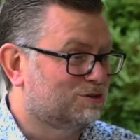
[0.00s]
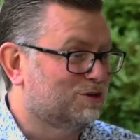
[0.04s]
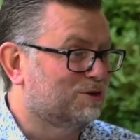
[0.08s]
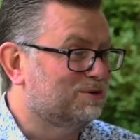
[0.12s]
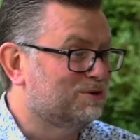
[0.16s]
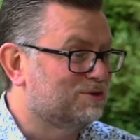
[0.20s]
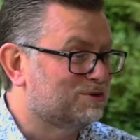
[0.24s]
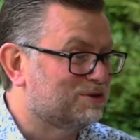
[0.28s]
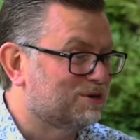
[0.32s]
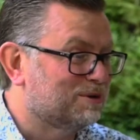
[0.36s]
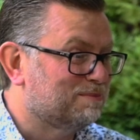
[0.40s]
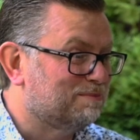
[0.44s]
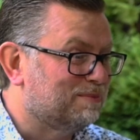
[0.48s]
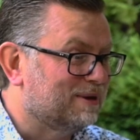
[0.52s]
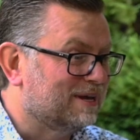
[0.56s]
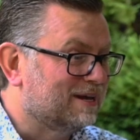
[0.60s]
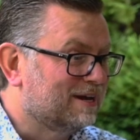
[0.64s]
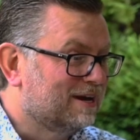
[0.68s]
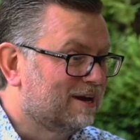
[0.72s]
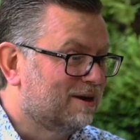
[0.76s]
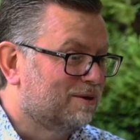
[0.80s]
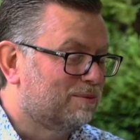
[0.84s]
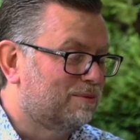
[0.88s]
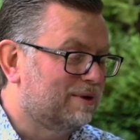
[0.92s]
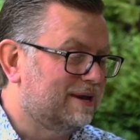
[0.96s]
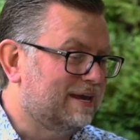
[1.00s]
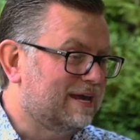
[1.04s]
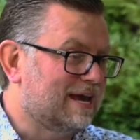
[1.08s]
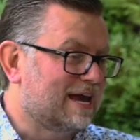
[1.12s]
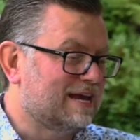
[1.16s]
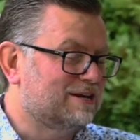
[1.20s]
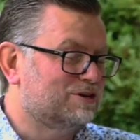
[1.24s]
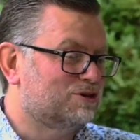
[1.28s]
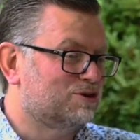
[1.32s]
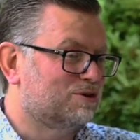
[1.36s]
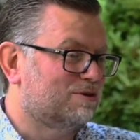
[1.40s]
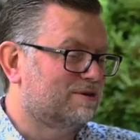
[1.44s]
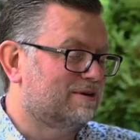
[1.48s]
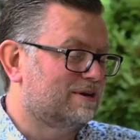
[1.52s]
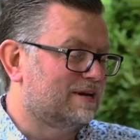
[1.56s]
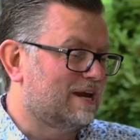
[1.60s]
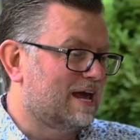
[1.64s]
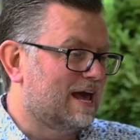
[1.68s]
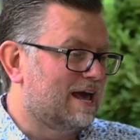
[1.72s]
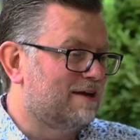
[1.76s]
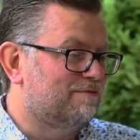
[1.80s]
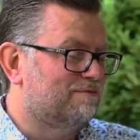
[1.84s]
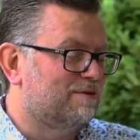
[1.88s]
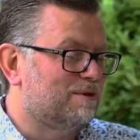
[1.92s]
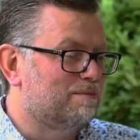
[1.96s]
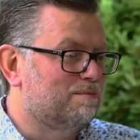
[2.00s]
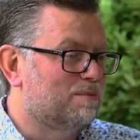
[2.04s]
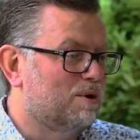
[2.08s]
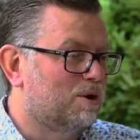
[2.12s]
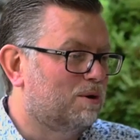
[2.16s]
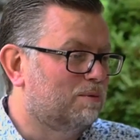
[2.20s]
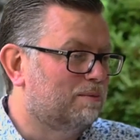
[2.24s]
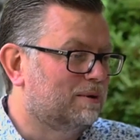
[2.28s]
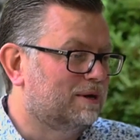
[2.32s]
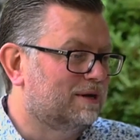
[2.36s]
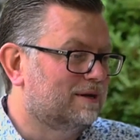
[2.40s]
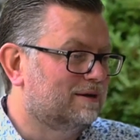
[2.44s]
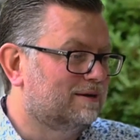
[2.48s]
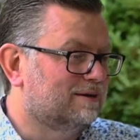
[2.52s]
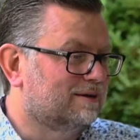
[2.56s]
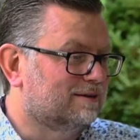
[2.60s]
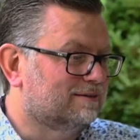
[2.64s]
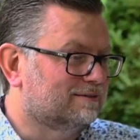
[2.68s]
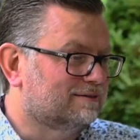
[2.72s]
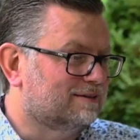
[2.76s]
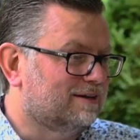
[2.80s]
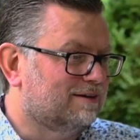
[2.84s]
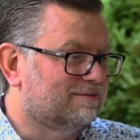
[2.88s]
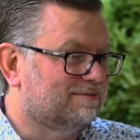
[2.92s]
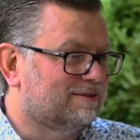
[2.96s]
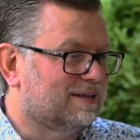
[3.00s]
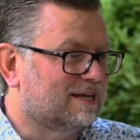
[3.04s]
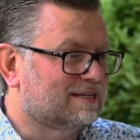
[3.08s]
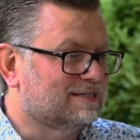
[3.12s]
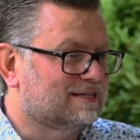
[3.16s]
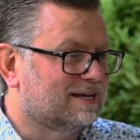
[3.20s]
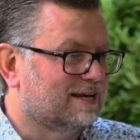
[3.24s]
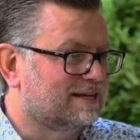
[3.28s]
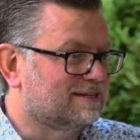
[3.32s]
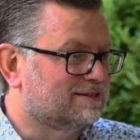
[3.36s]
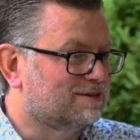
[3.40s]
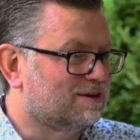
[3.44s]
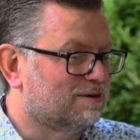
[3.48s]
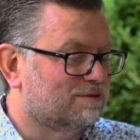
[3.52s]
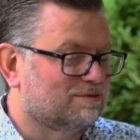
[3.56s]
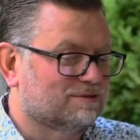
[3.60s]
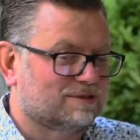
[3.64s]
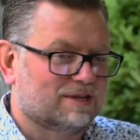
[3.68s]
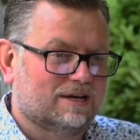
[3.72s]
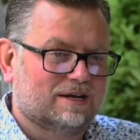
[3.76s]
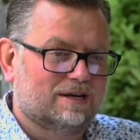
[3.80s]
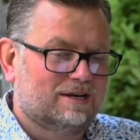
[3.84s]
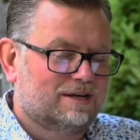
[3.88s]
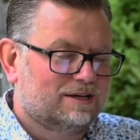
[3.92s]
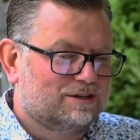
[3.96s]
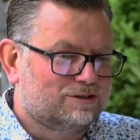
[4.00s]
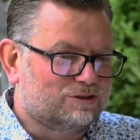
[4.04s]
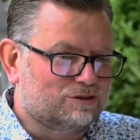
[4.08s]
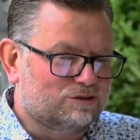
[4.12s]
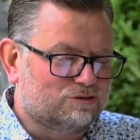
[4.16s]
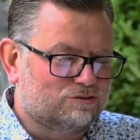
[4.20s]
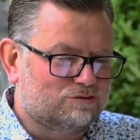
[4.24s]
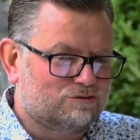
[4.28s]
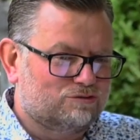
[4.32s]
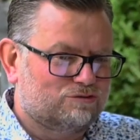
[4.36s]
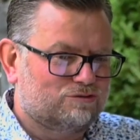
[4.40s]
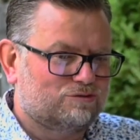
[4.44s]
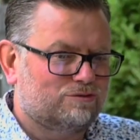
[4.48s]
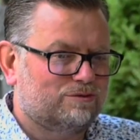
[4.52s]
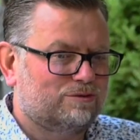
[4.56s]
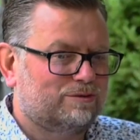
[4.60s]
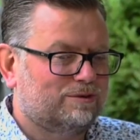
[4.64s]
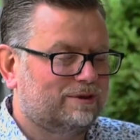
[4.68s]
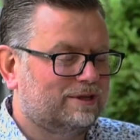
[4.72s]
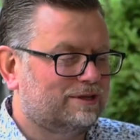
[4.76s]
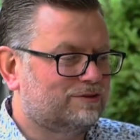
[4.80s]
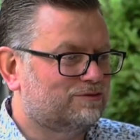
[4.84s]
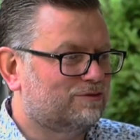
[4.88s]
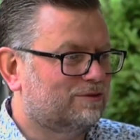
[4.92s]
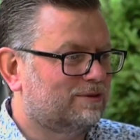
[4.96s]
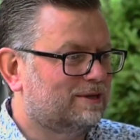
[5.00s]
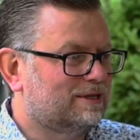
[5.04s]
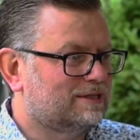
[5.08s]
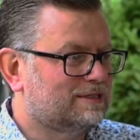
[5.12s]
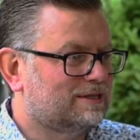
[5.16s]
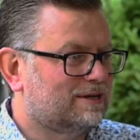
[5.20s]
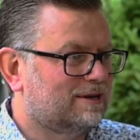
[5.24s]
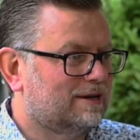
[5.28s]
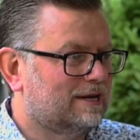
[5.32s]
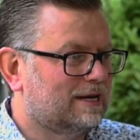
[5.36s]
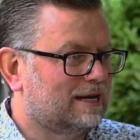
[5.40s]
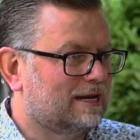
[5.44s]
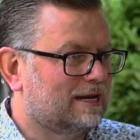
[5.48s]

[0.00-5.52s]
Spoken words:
you should be. We enjoyed every moment of last night's concert. Just truly, truly stunning.